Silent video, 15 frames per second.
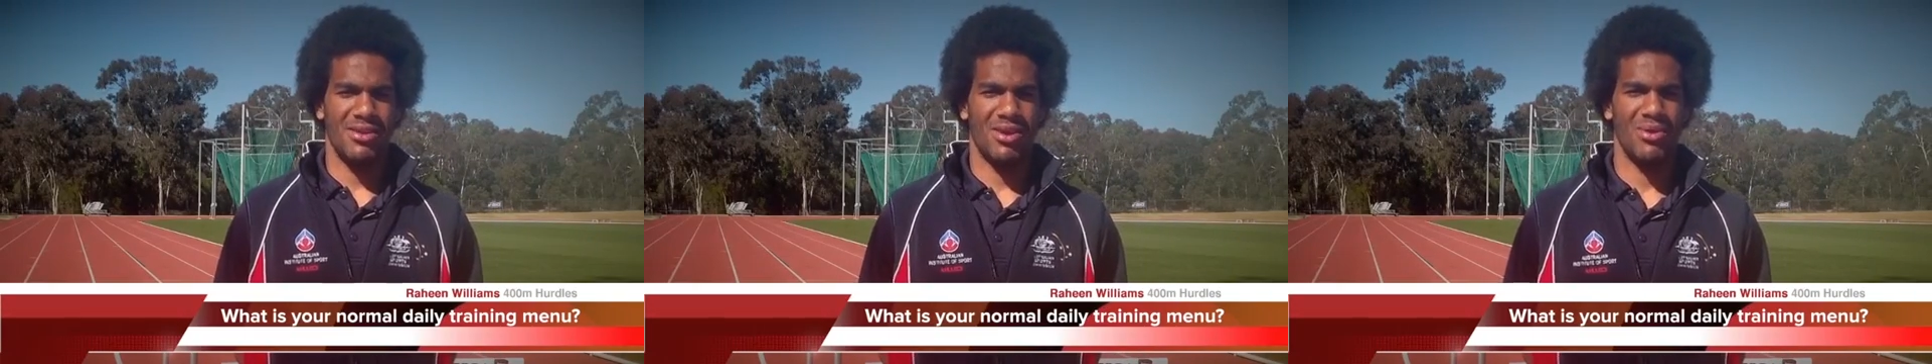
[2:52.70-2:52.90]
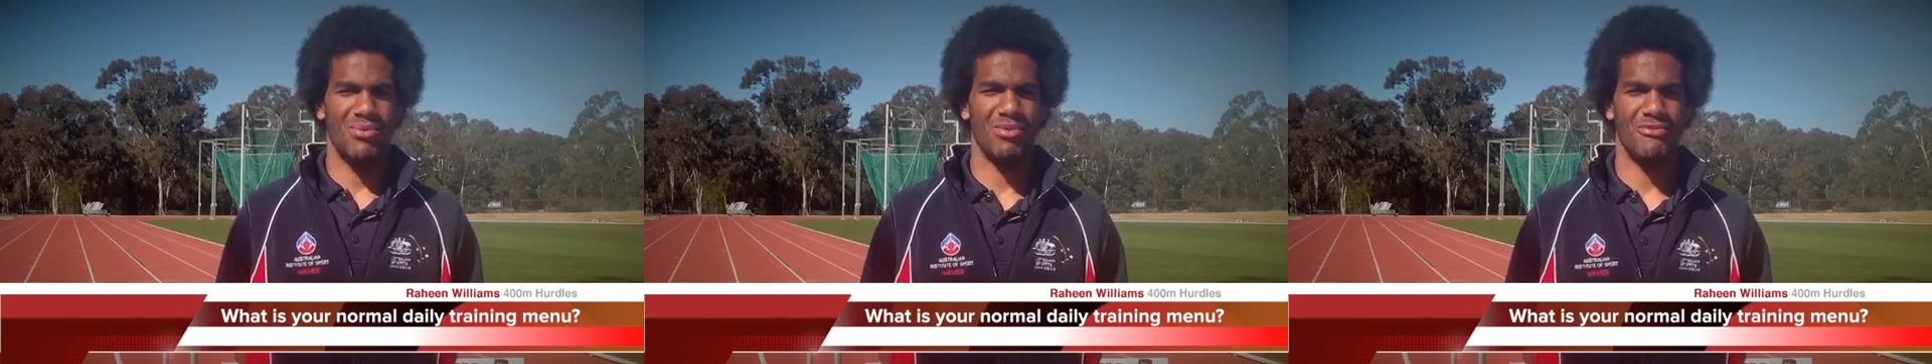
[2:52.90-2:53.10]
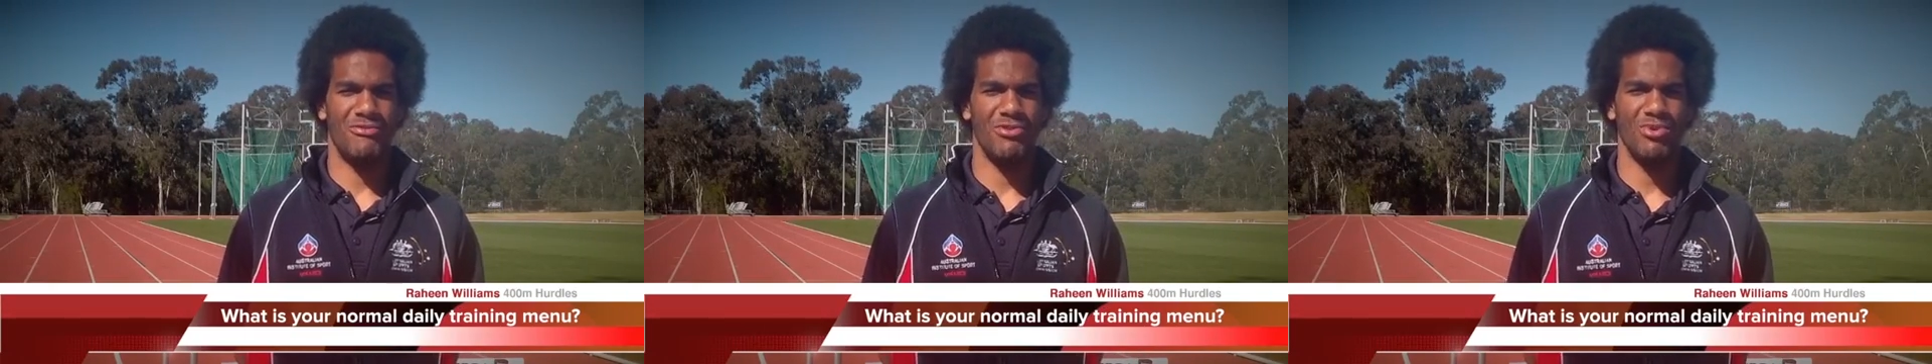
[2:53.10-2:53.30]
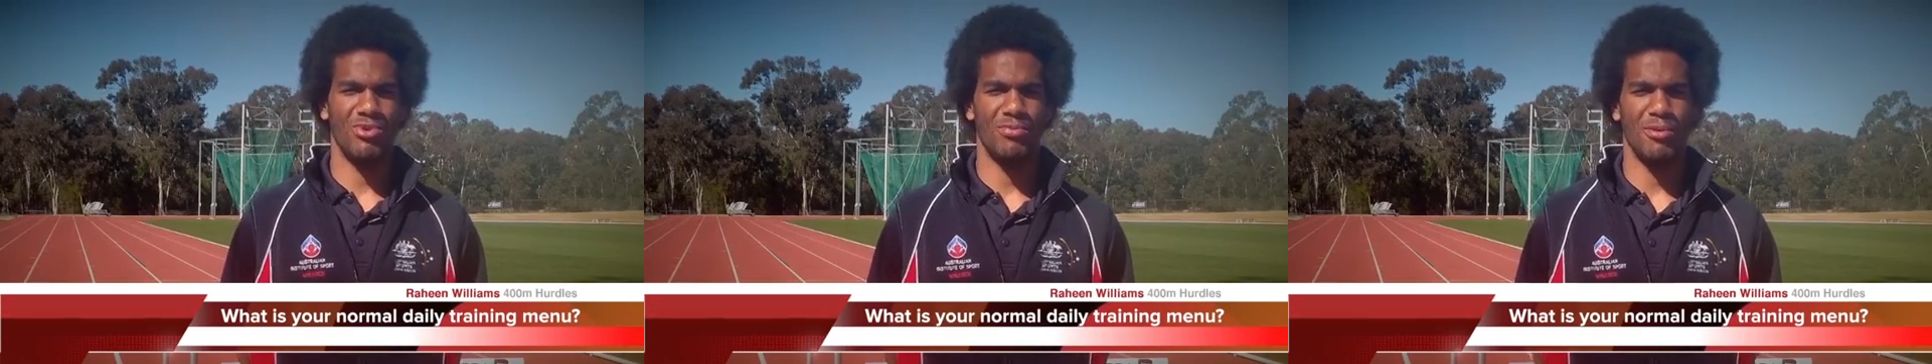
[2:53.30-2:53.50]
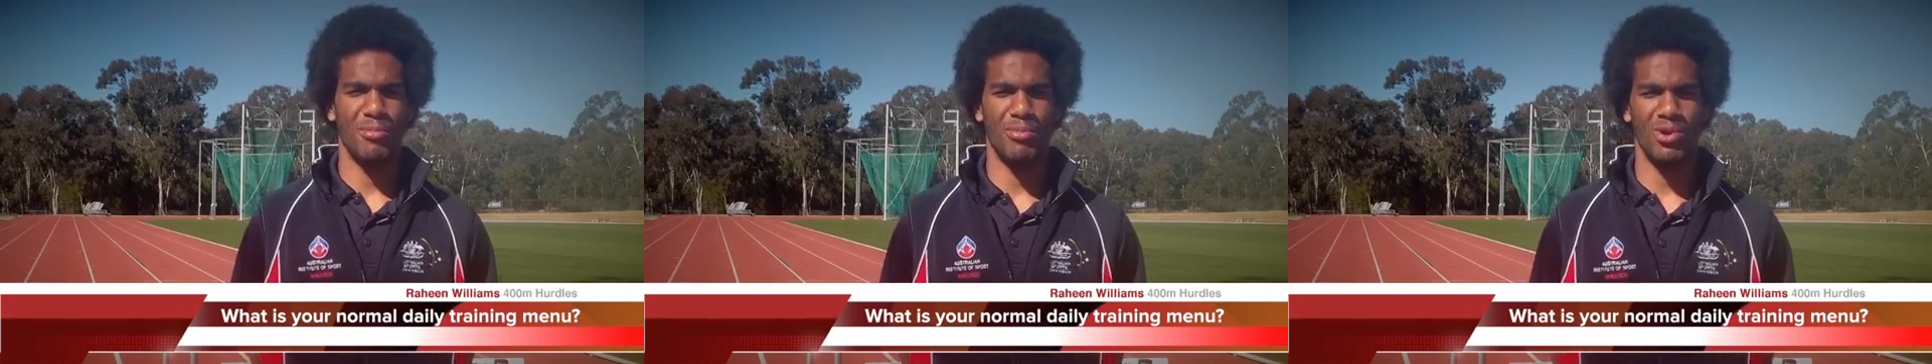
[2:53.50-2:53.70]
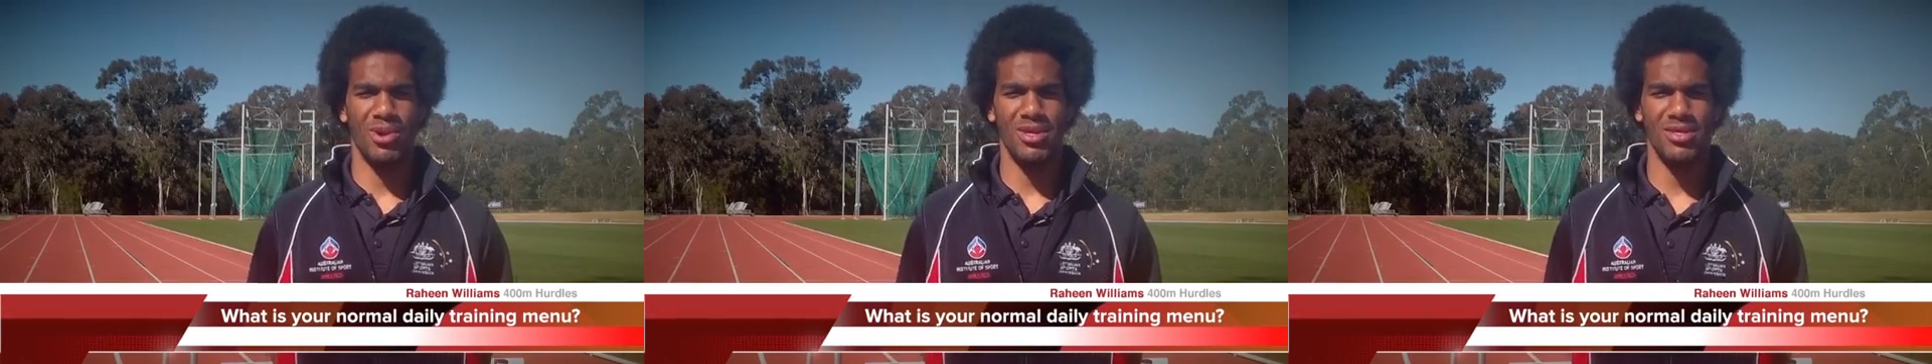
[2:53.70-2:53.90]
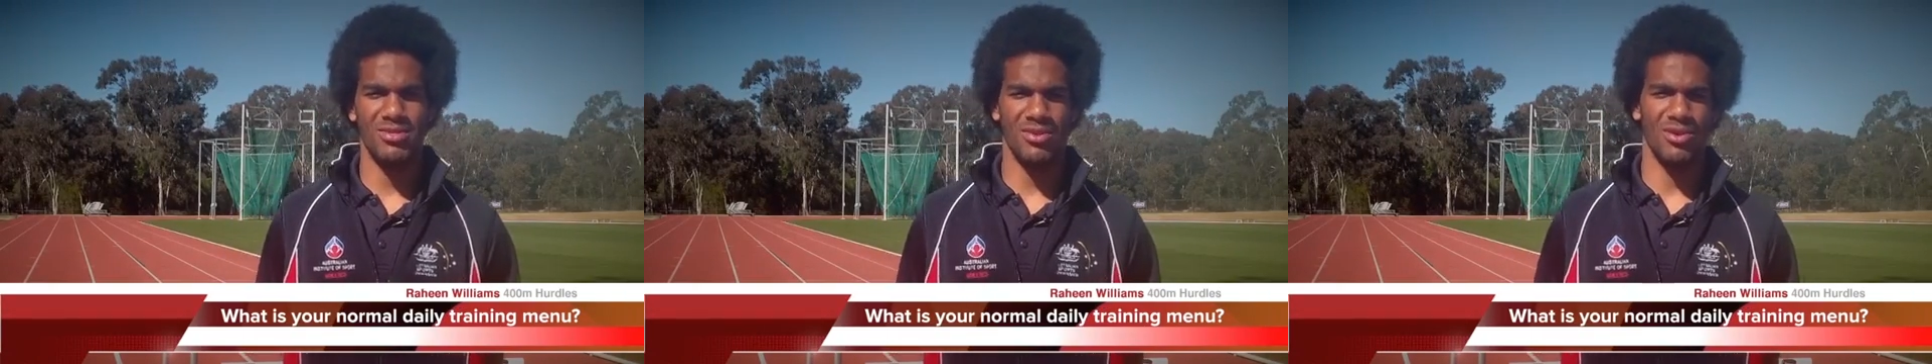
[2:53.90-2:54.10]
eat what fuels my body,